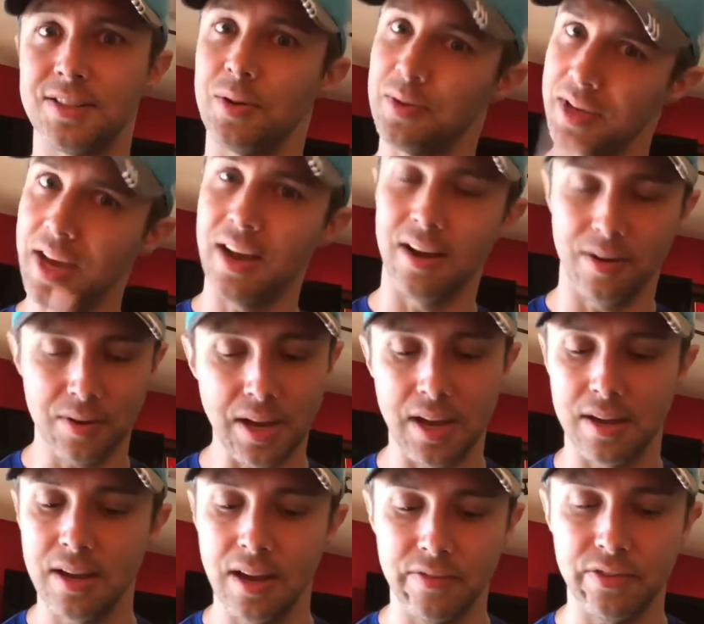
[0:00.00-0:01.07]
So yeah,
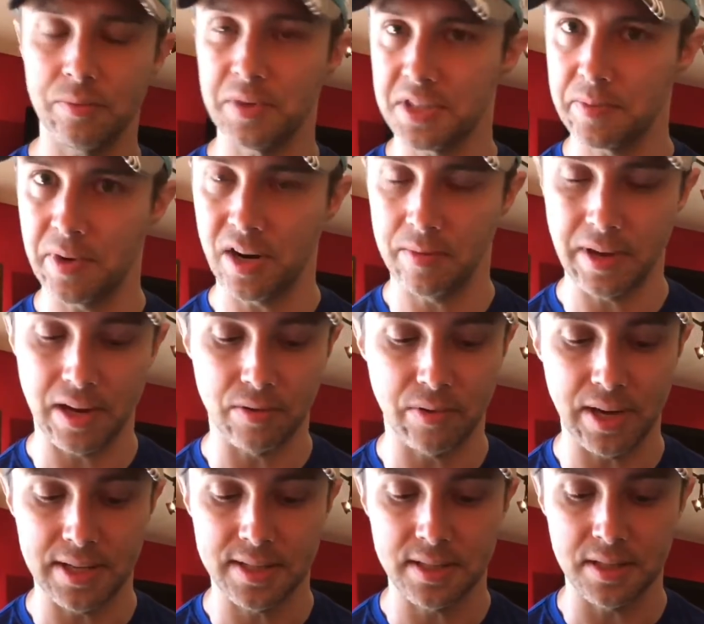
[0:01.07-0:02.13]
okay, feel much better about
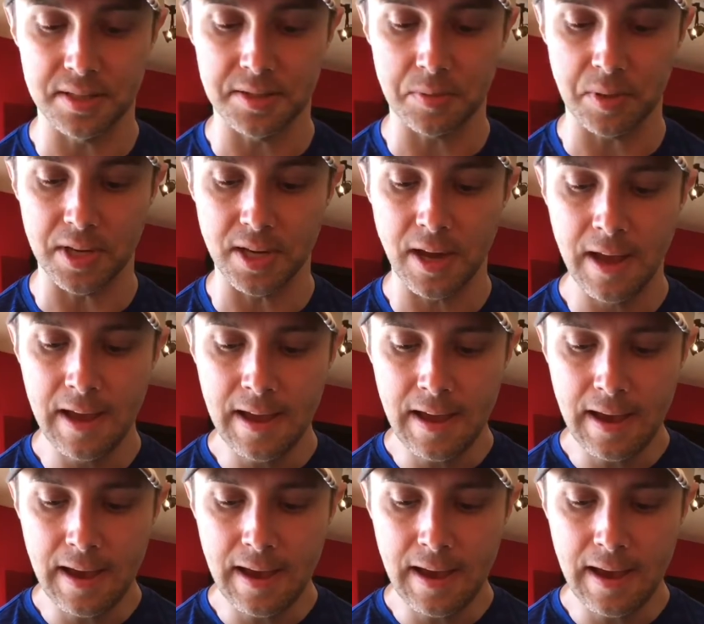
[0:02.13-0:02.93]
rest this week.